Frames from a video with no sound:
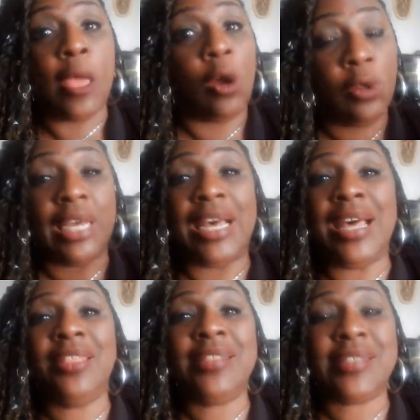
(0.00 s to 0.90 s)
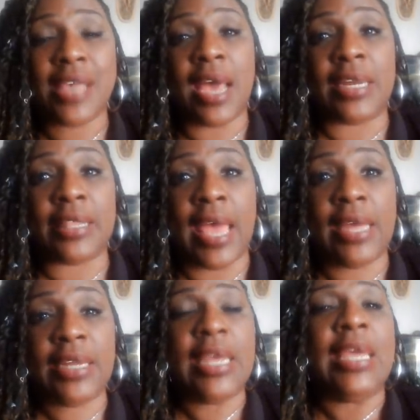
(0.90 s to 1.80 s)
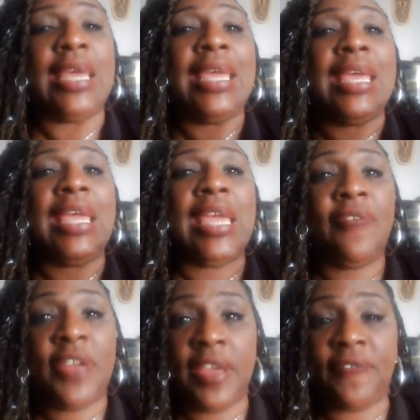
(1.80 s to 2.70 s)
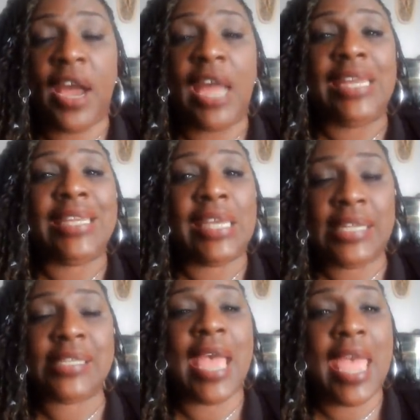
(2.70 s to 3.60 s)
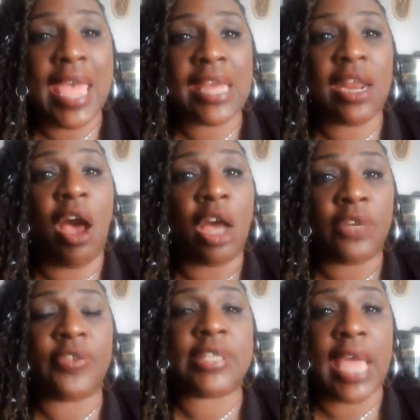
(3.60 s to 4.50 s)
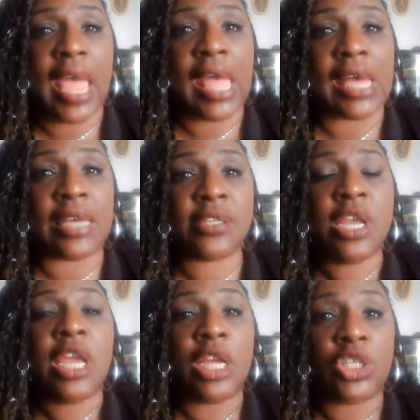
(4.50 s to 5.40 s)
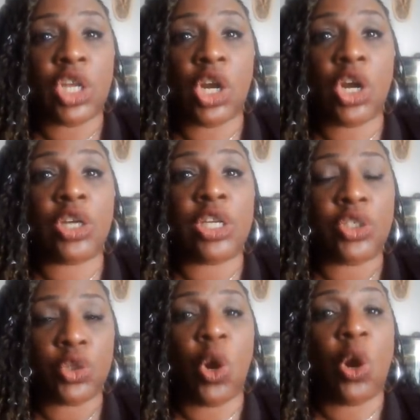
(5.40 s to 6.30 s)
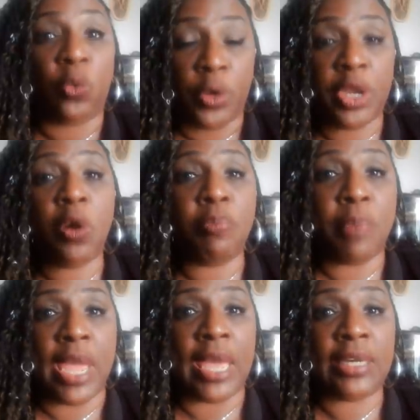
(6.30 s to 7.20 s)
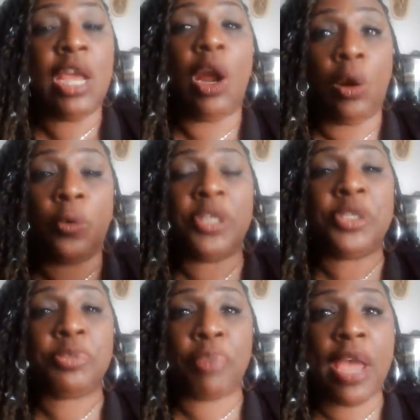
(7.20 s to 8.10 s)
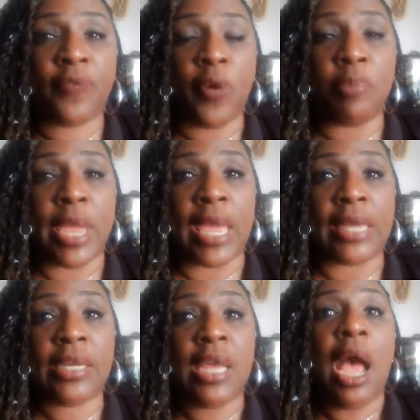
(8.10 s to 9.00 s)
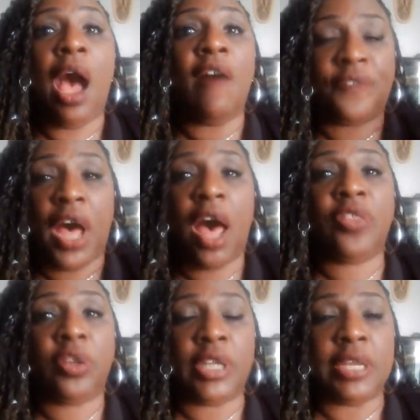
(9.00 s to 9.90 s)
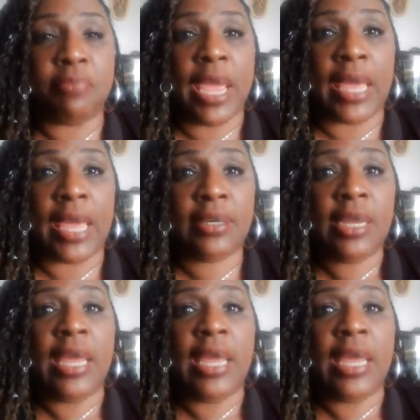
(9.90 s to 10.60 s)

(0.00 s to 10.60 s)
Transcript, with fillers: on the other side of that, if he finally get his head out of his ass and turn into a real man, a respectful man, a fatherly man,